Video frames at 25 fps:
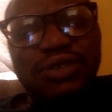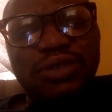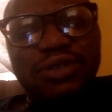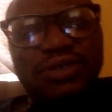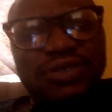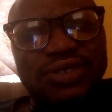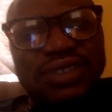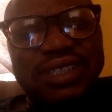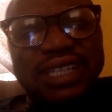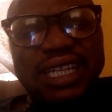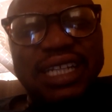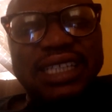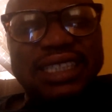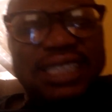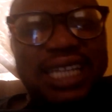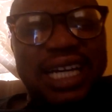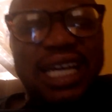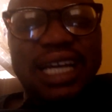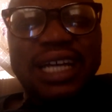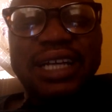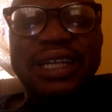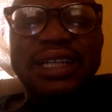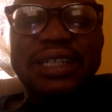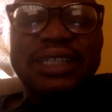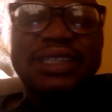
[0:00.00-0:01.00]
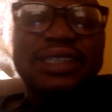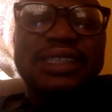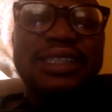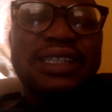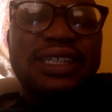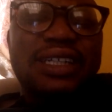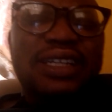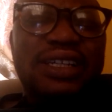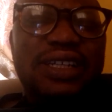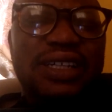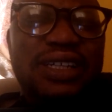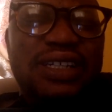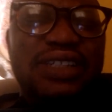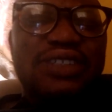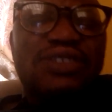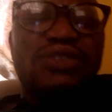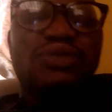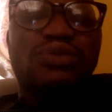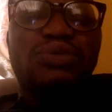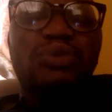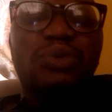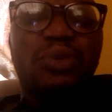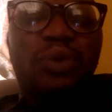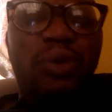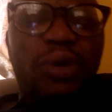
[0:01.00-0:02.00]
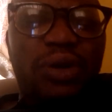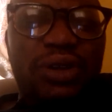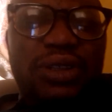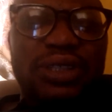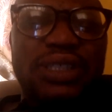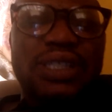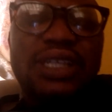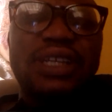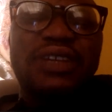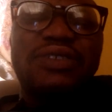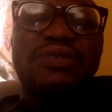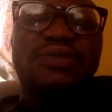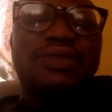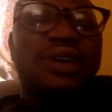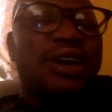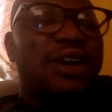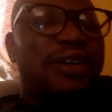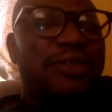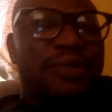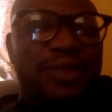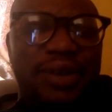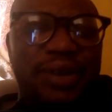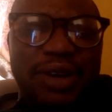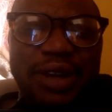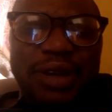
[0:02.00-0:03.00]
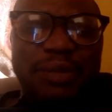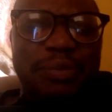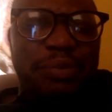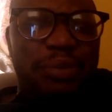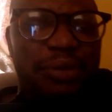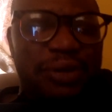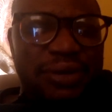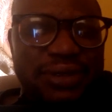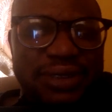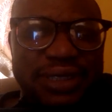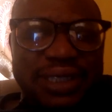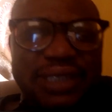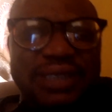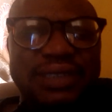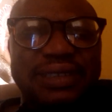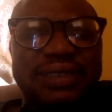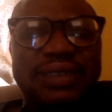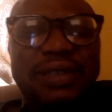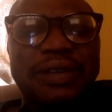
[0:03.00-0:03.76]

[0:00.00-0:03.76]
those data is what is very, very important.